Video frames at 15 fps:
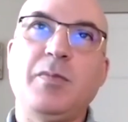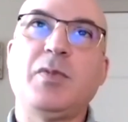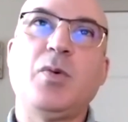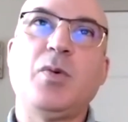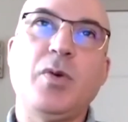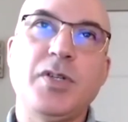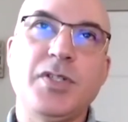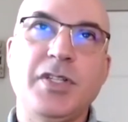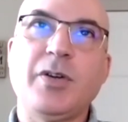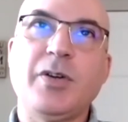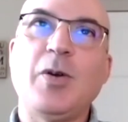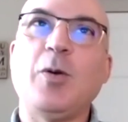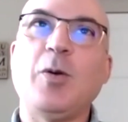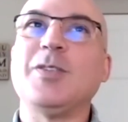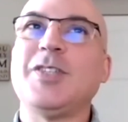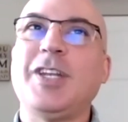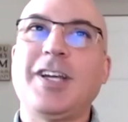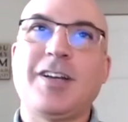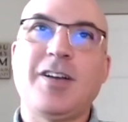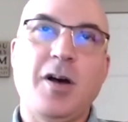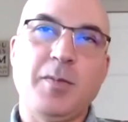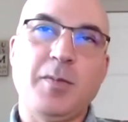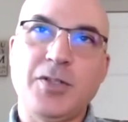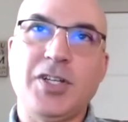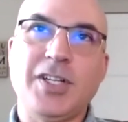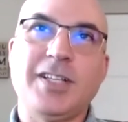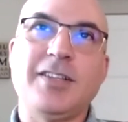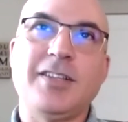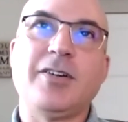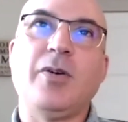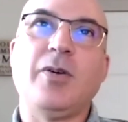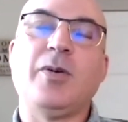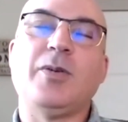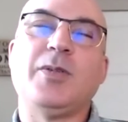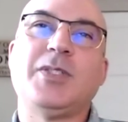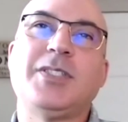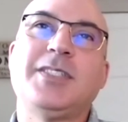towards their goals and accomplishing their goals.